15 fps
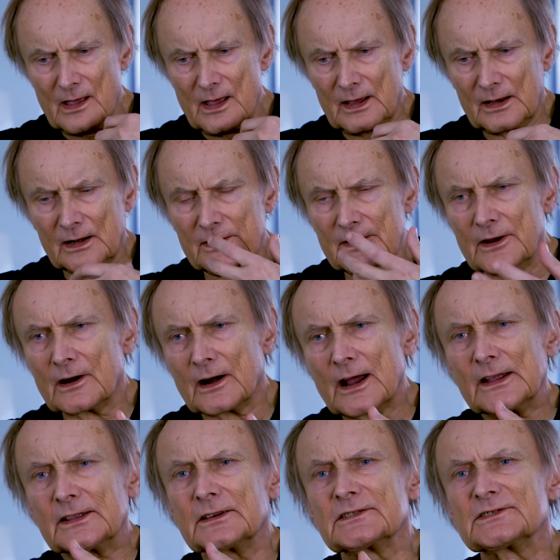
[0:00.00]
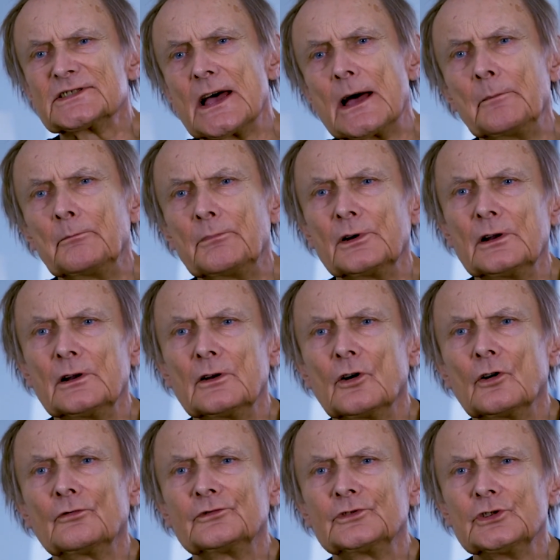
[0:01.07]
a clear cut example
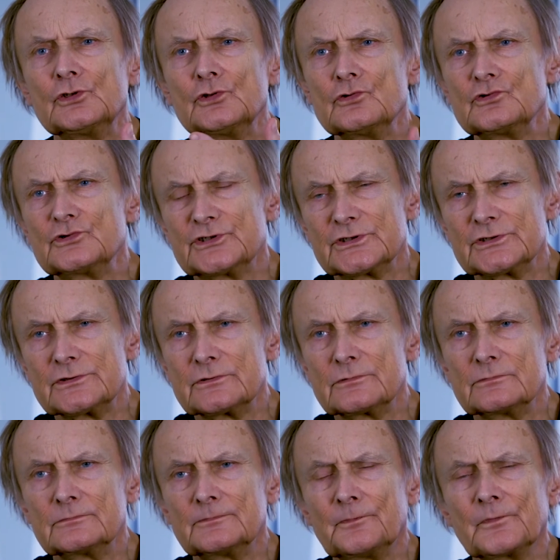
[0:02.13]
of delusion